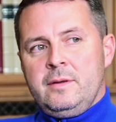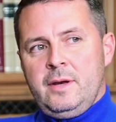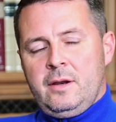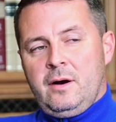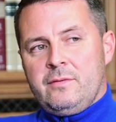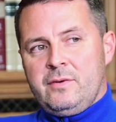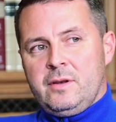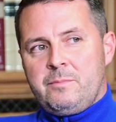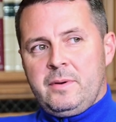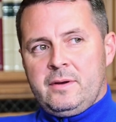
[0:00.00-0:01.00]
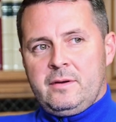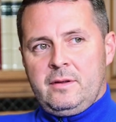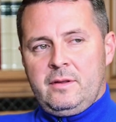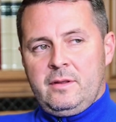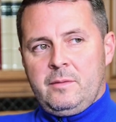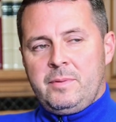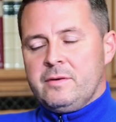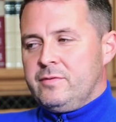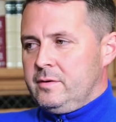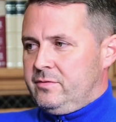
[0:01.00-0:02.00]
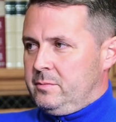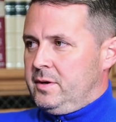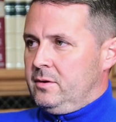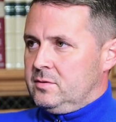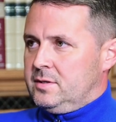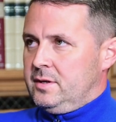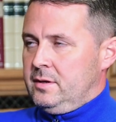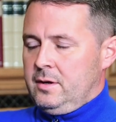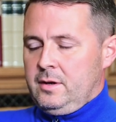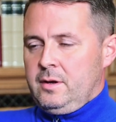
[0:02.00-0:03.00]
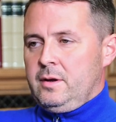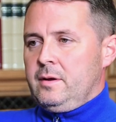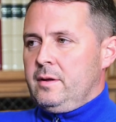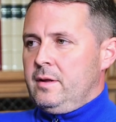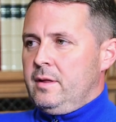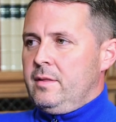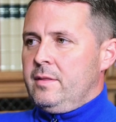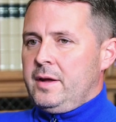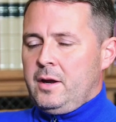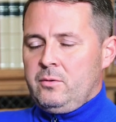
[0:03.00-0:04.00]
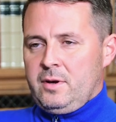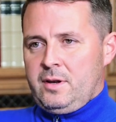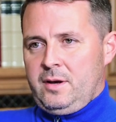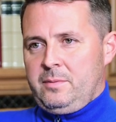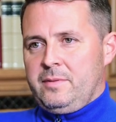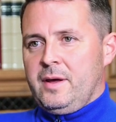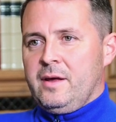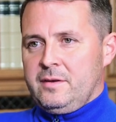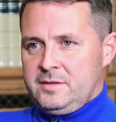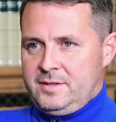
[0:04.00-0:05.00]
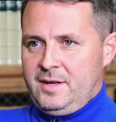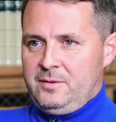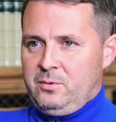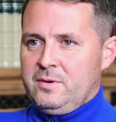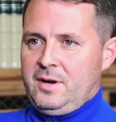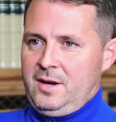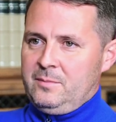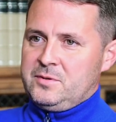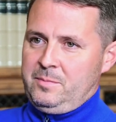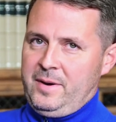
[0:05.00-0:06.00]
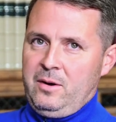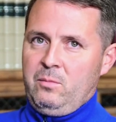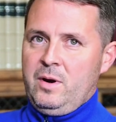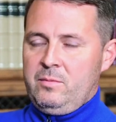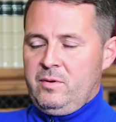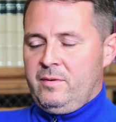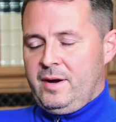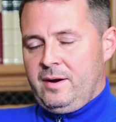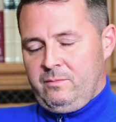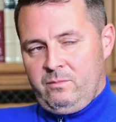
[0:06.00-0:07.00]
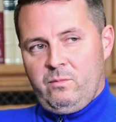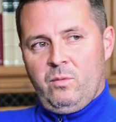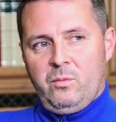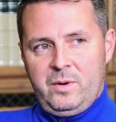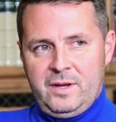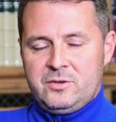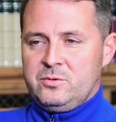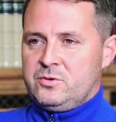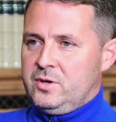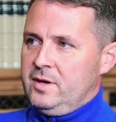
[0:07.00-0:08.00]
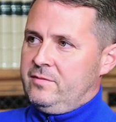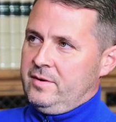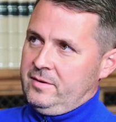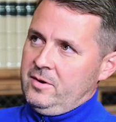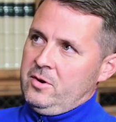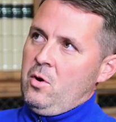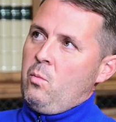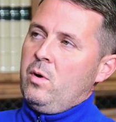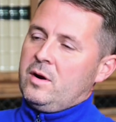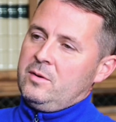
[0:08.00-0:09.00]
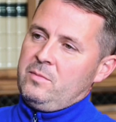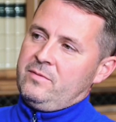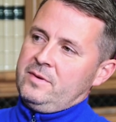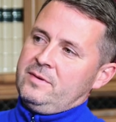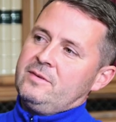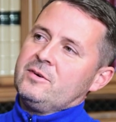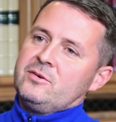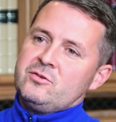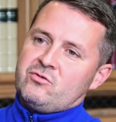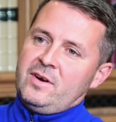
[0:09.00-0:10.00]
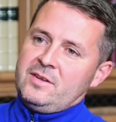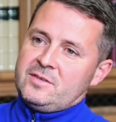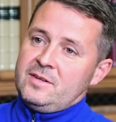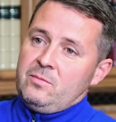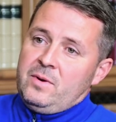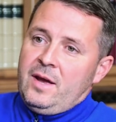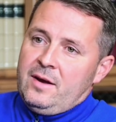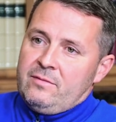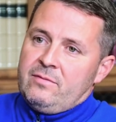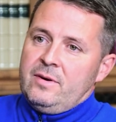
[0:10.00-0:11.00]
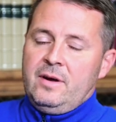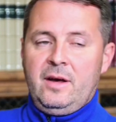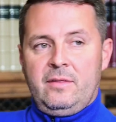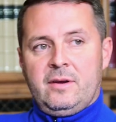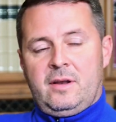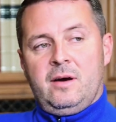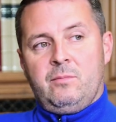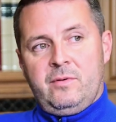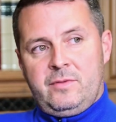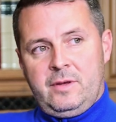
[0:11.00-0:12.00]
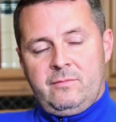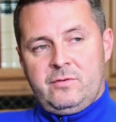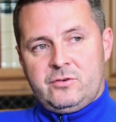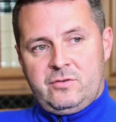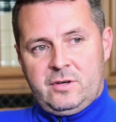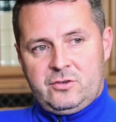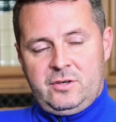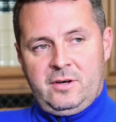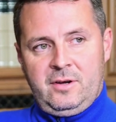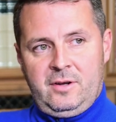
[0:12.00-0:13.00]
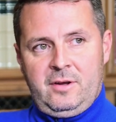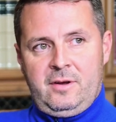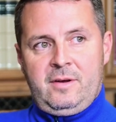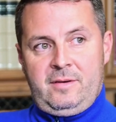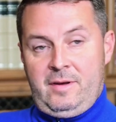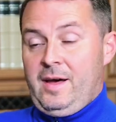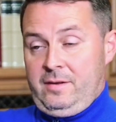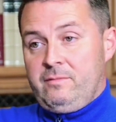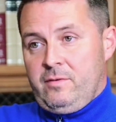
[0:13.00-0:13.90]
Yeah, look, I think the big thing for me, obviously, they know the club. They understand what the club's about, where we're at and what we need to achieve, and working within the constraints that we have at the club with the infrastructure and